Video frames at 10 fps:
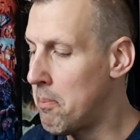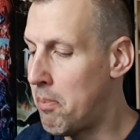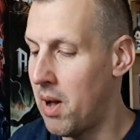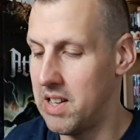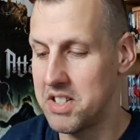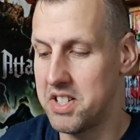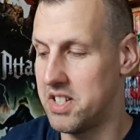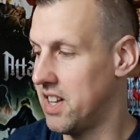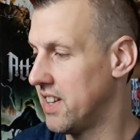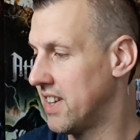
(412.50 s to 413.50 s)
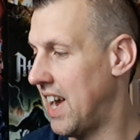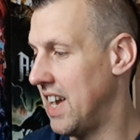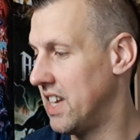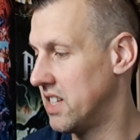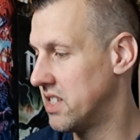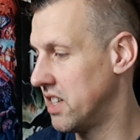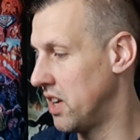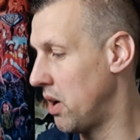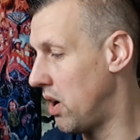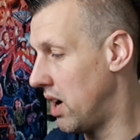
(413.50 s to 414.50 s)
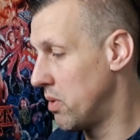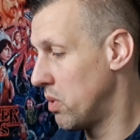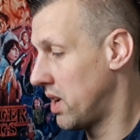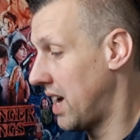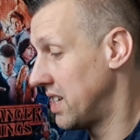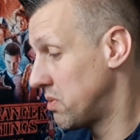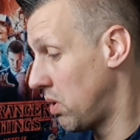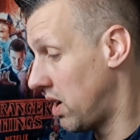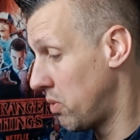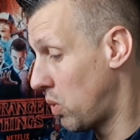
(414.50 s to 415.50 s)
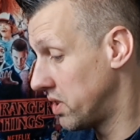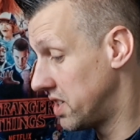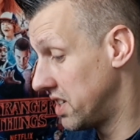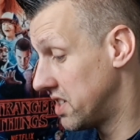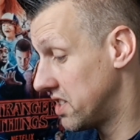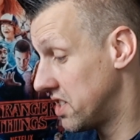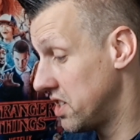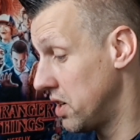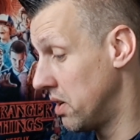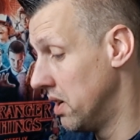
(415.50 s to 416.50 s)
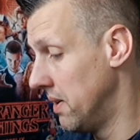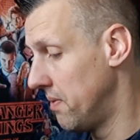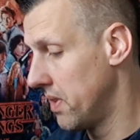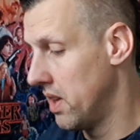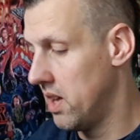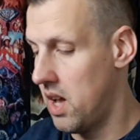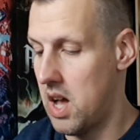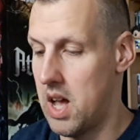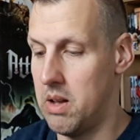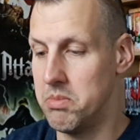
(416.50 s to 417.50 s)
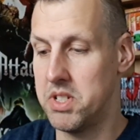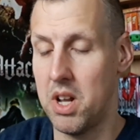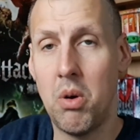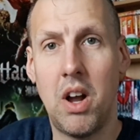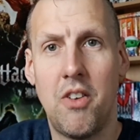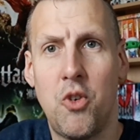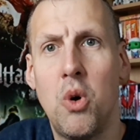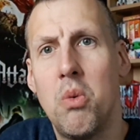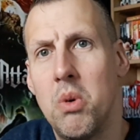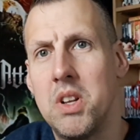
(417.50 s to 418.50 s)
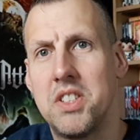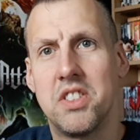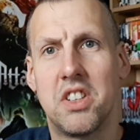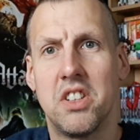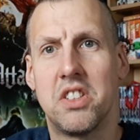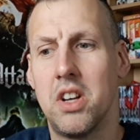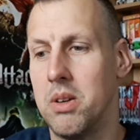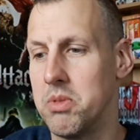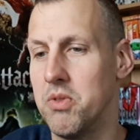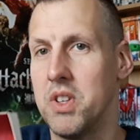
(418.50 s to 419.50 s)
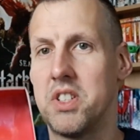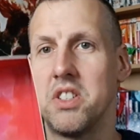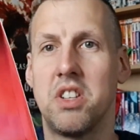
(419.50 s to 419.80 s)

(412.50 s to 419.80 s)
but that is, you know, that is what I wanted to do. So I thought, well, this is a good time to invest it.